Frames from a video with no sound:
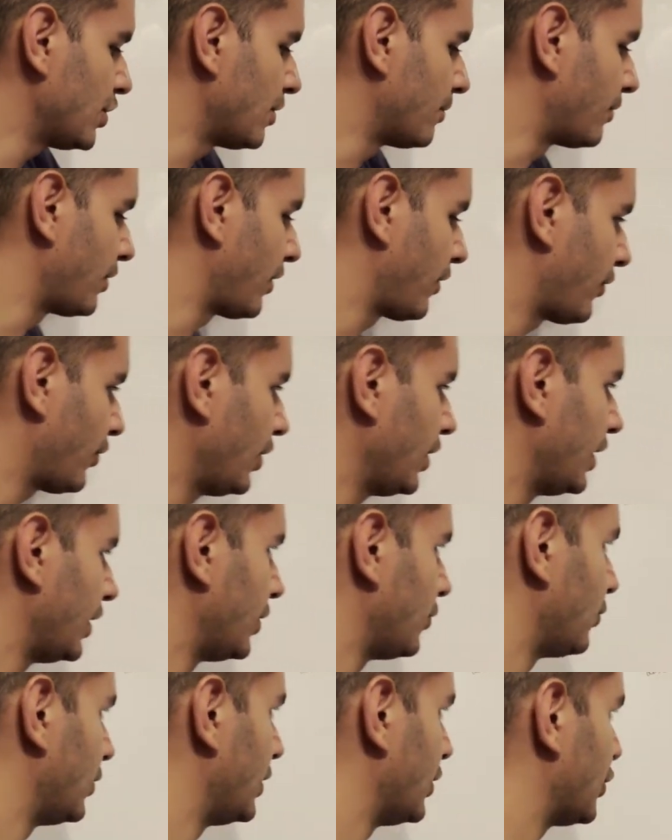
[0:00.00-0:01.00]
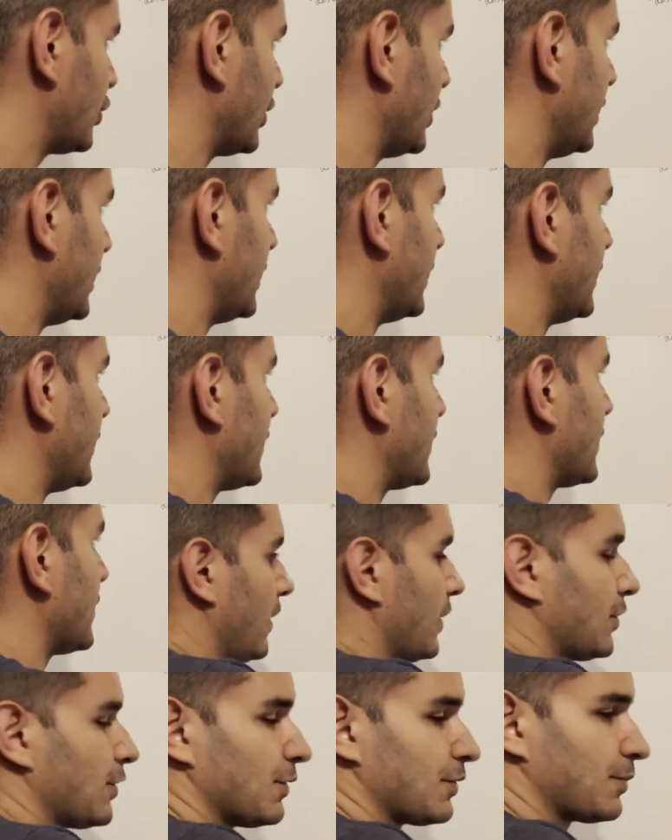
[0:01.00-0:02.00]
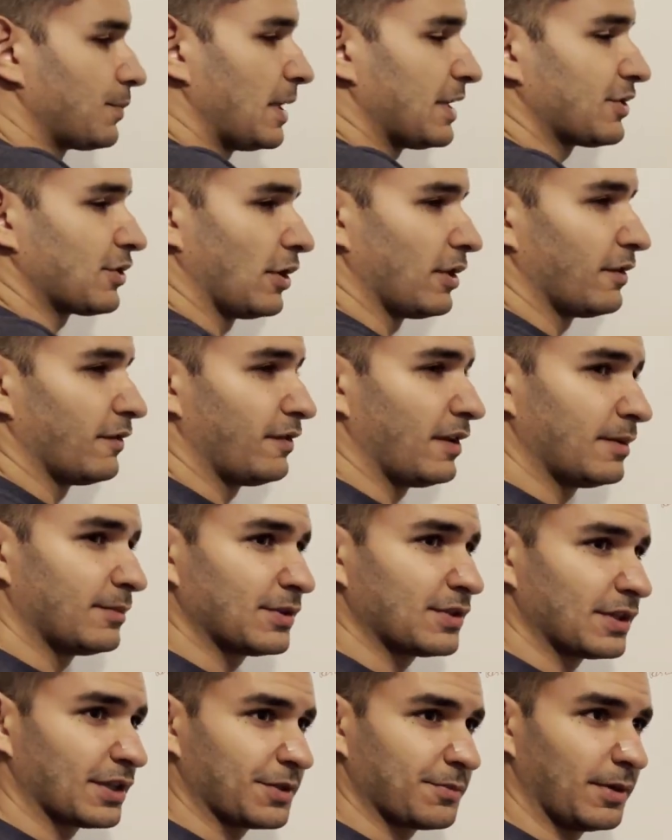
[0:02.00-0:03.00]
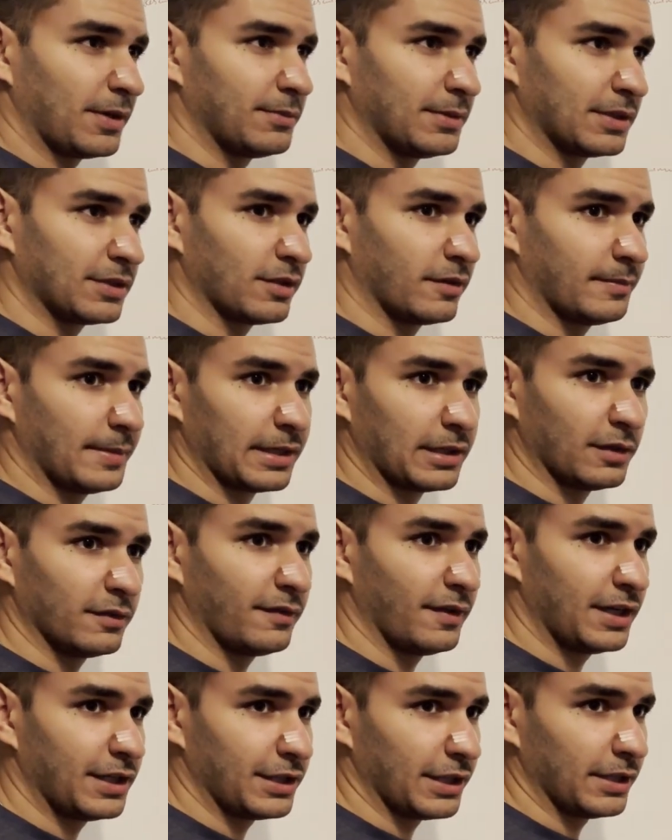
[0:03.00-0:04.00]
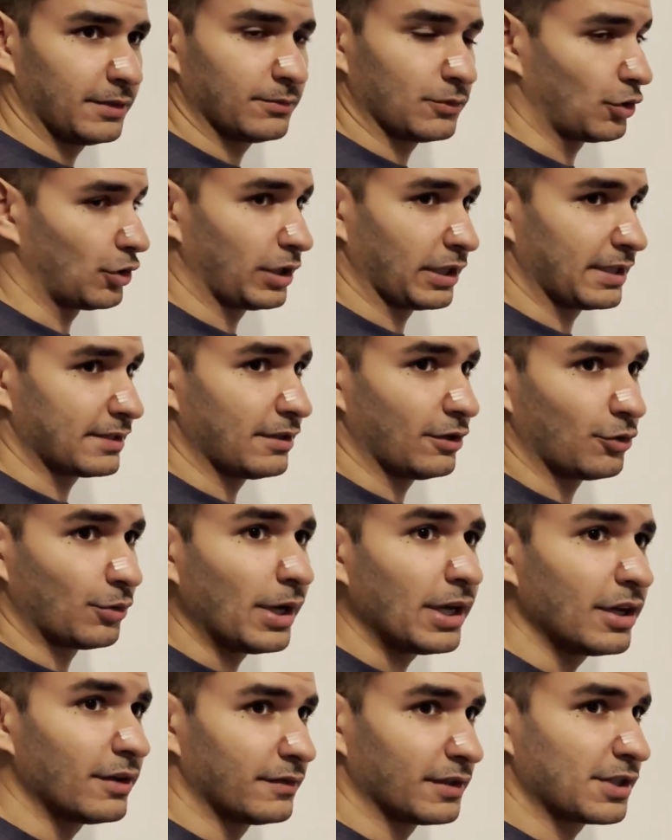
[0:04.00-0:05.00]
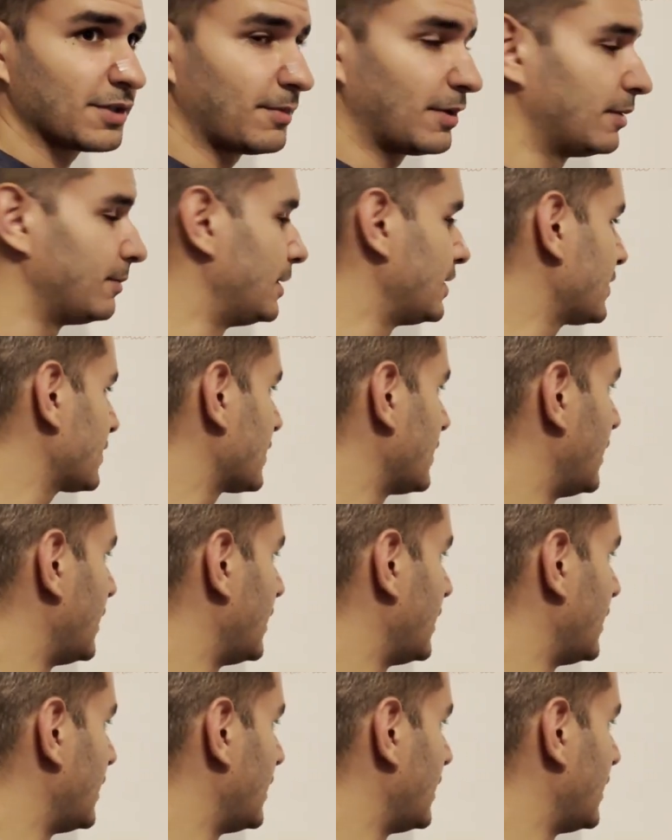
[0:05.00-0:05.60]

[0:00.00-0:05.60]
number three, which is this is based on the famous experiment of Michael Faraday or I guess array of experiments,